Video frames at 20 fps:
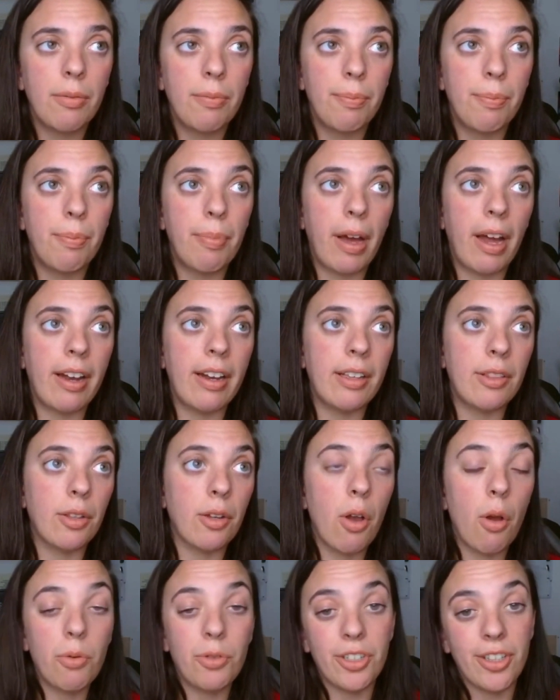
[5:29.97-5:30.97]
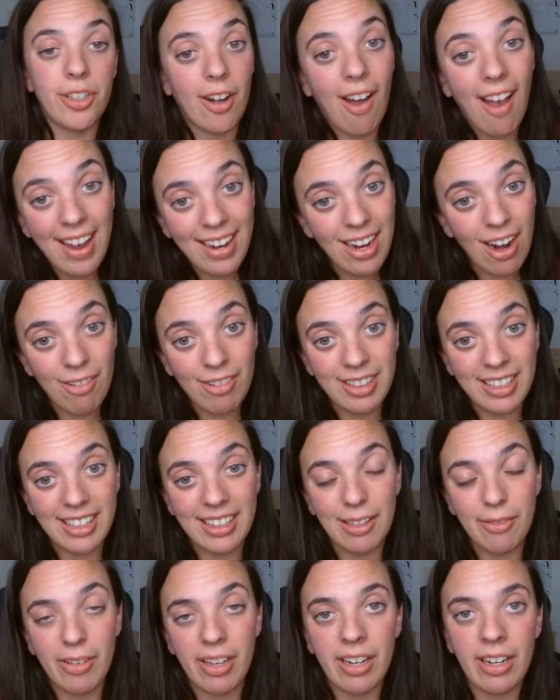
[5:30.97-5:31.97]
but in the culture that I currently
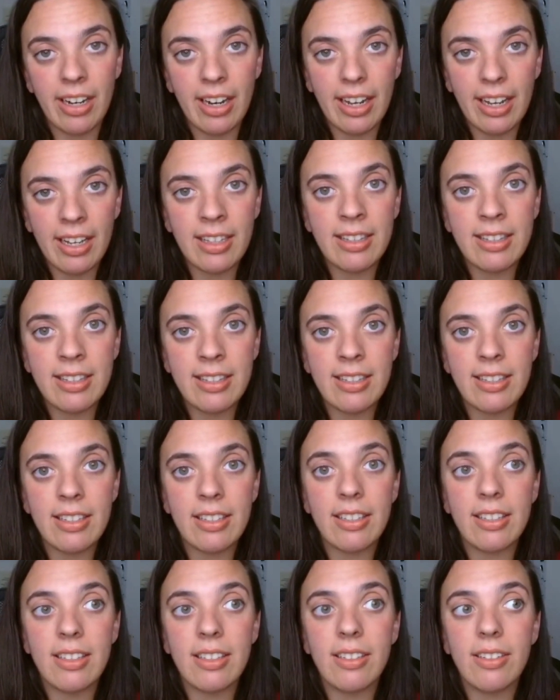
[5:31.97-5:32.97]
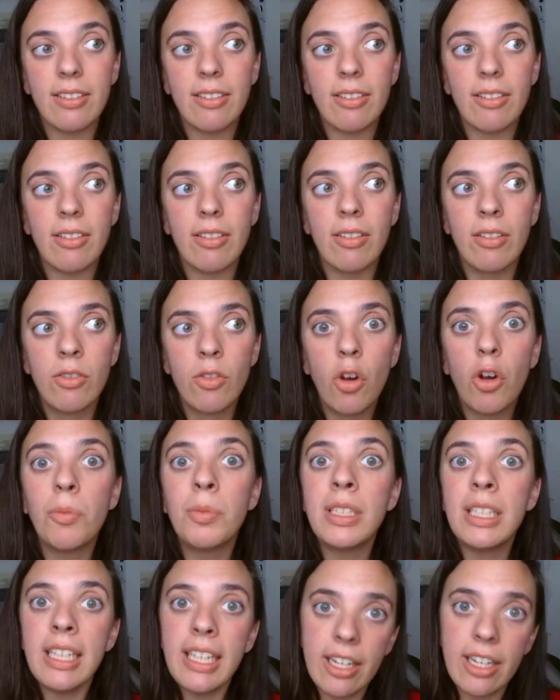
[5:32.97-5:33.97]
live in, it's
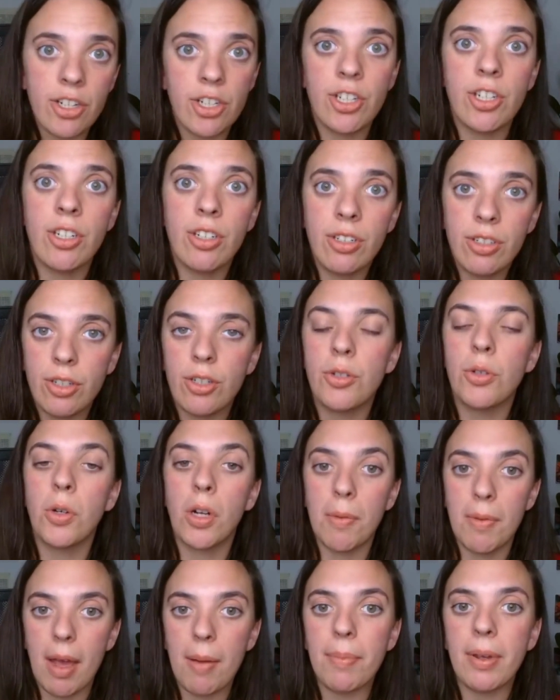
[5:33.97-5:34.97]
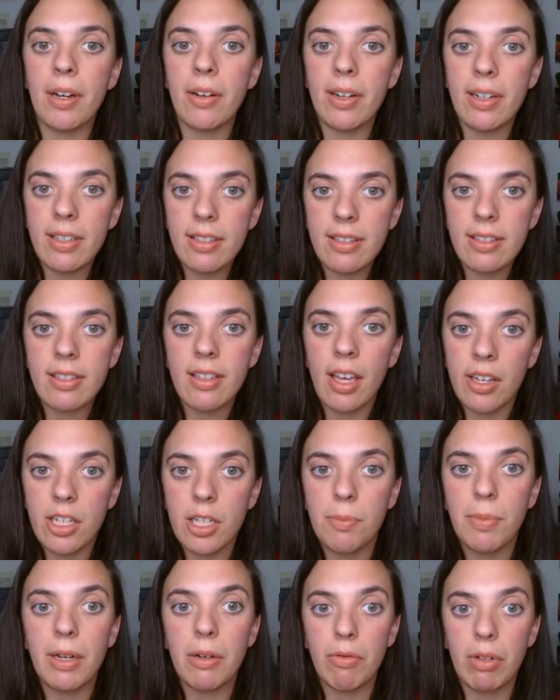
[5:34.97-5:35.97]
normal-ish to talk about periods and
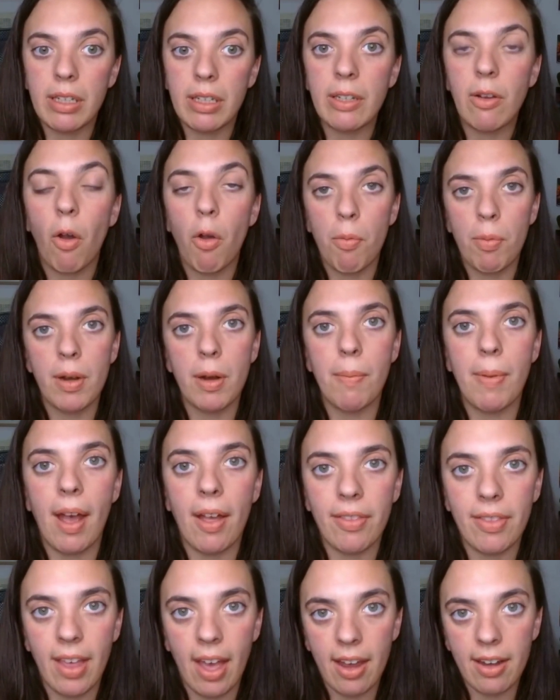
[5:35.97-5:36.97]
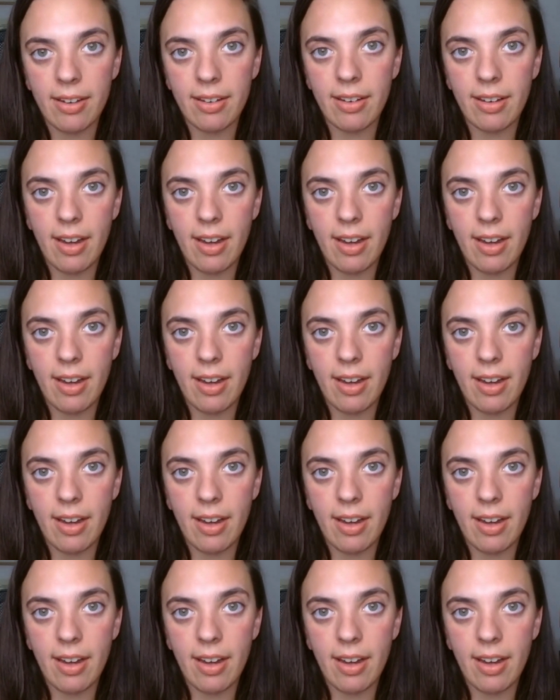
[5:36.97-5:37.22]
to be really open about that.